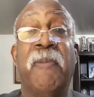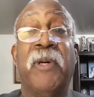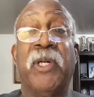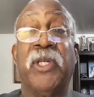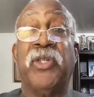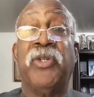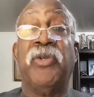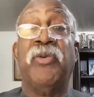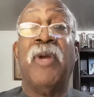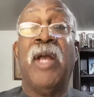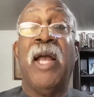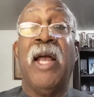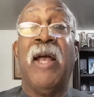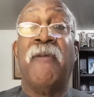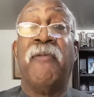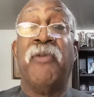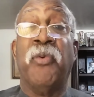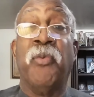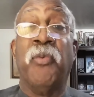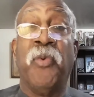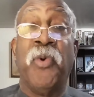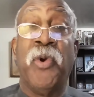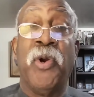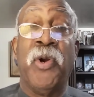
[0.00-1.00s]
But you
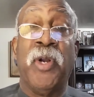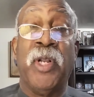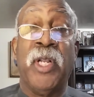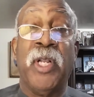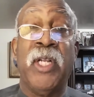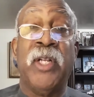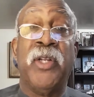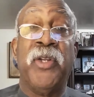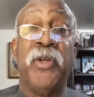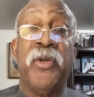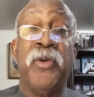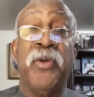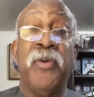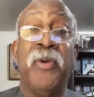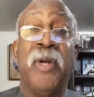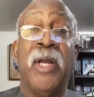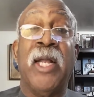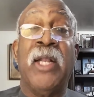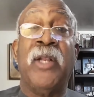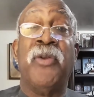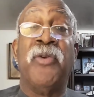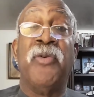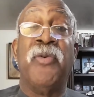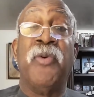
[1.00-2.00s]
have the word in you,
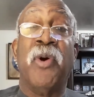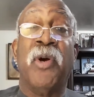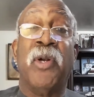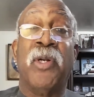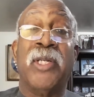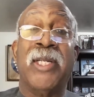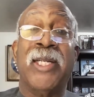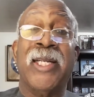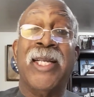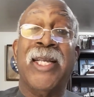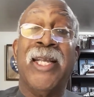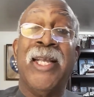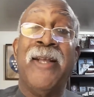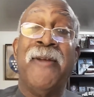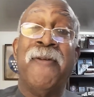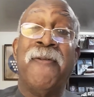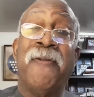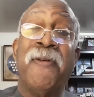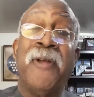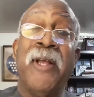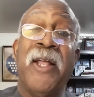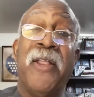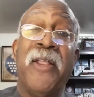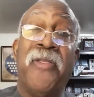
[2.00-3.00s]
and you are to
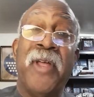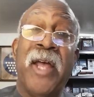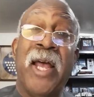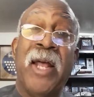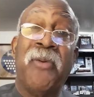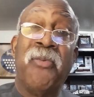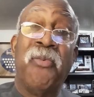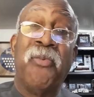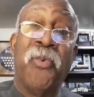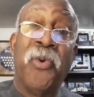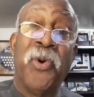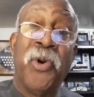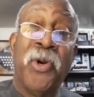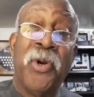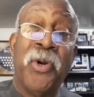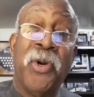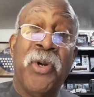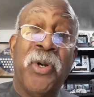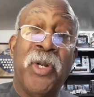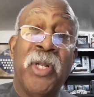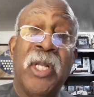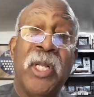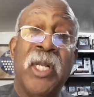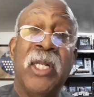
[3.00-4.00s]
give that
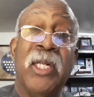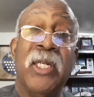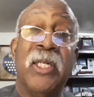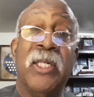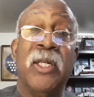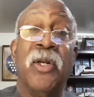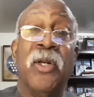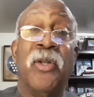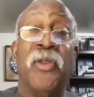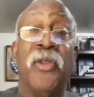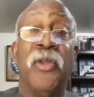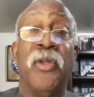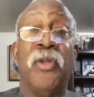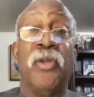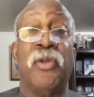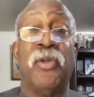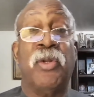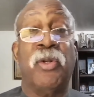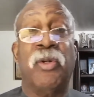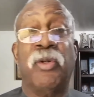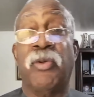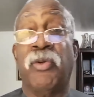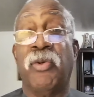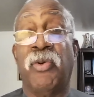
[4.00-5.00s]
word
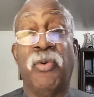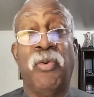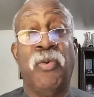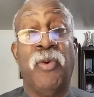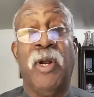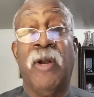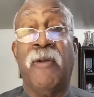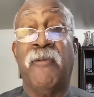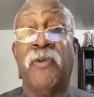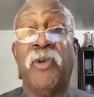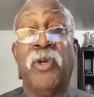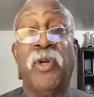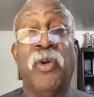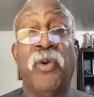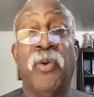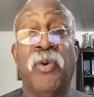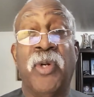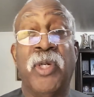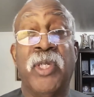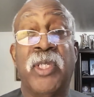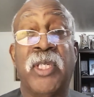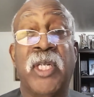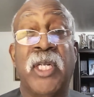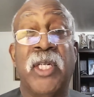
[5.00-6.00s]
to whoever the
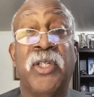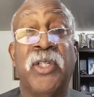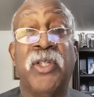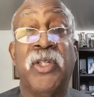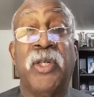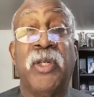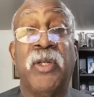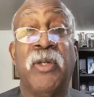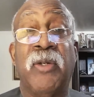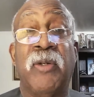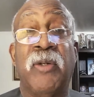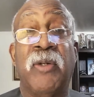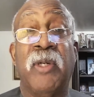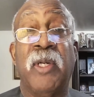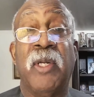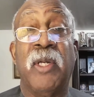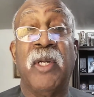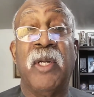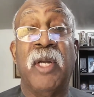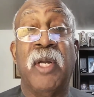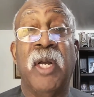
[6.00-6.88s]
Lord sends you to.